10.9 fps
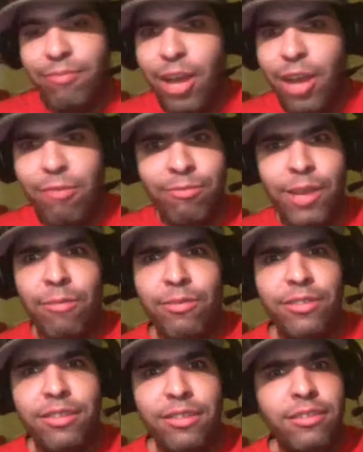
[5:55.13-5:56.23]
No, no,
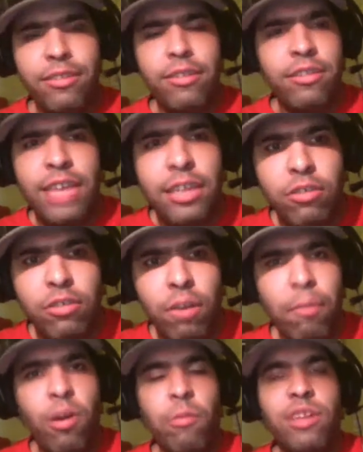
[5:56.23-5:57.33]
it's, it's, it's getting to the
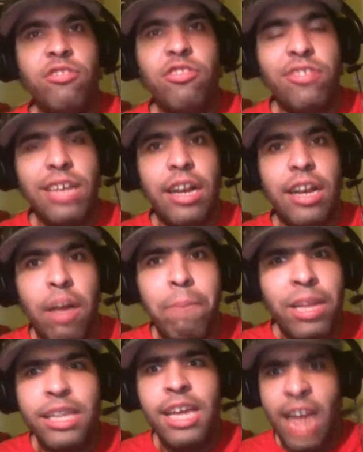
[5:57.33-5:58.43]
point where it's just
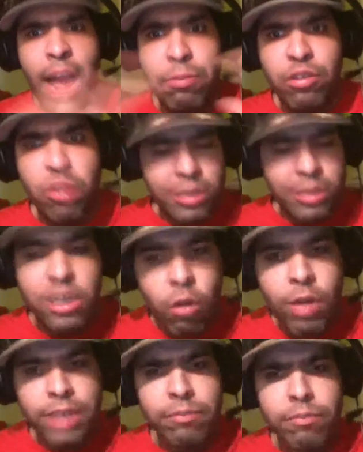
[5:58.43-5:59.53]
completely and absolutely
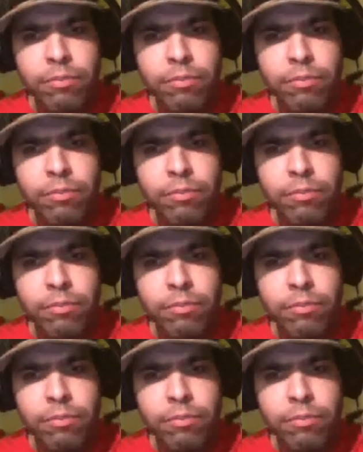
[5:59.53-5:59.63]
annoying.